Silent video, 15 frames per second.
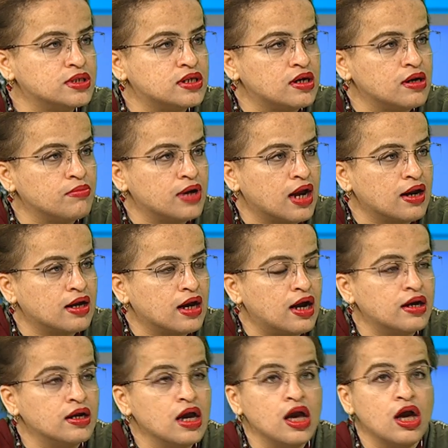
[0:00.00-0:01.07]
Mr. Imran
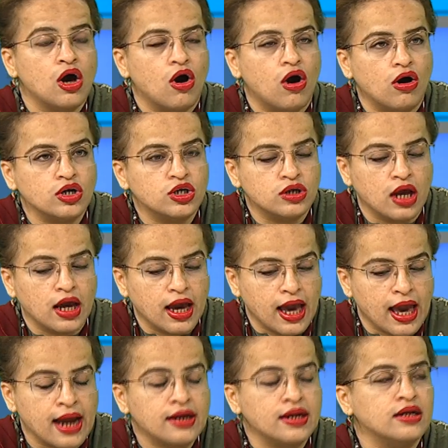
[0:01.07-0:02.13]
Khan,
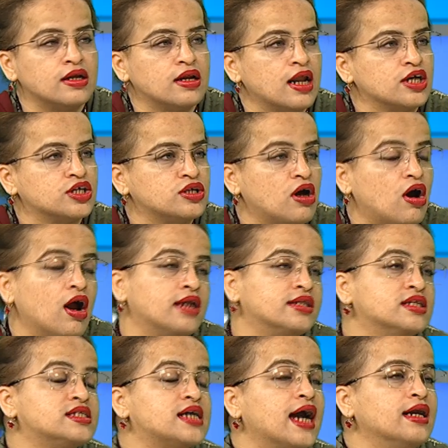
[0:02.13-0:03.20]
at
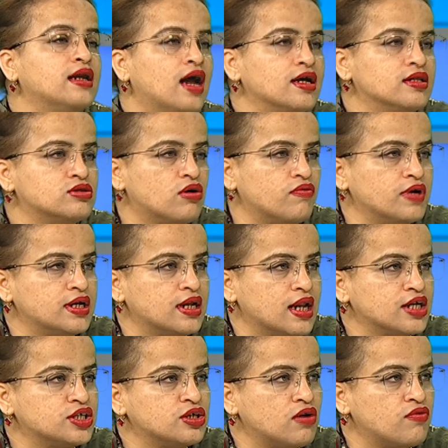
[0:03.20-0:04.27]
the sidelines of
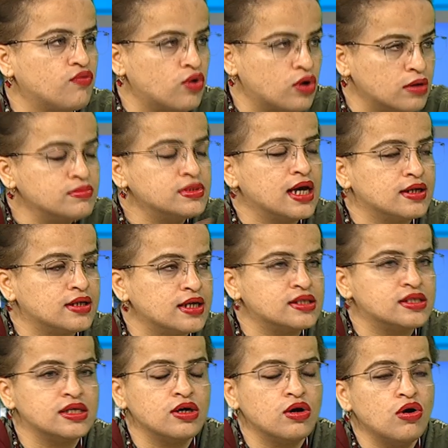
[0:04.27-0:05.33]
international forum, at
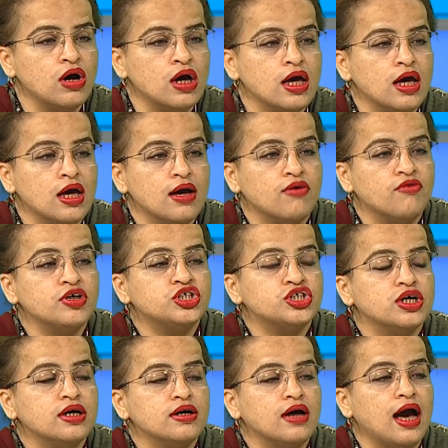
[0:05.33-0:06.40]
SCO,
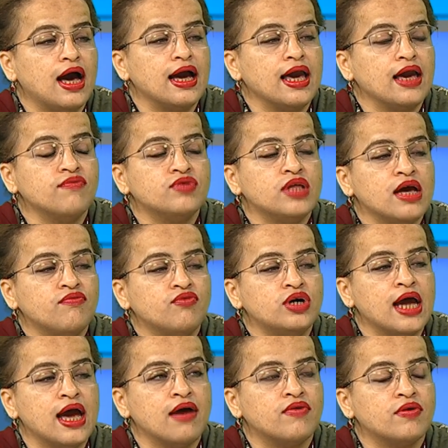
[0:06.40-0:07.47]
which, if they
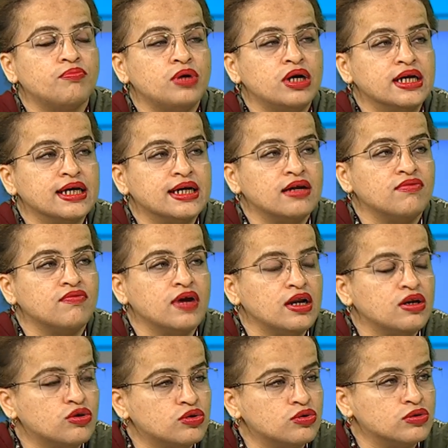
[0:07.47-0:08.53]
would have a political
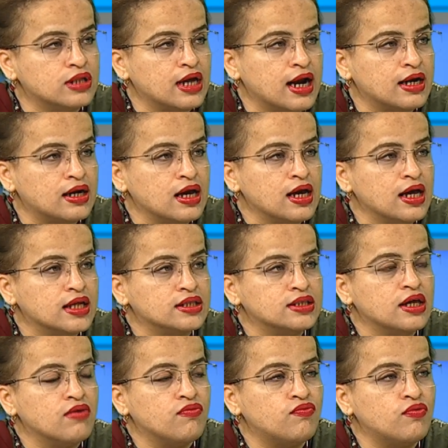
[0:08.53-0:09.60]
will to do that,
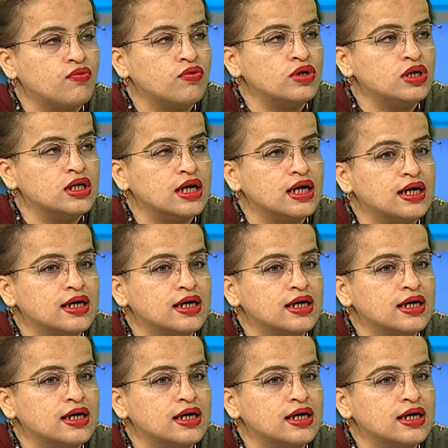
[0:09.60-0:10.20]
they would,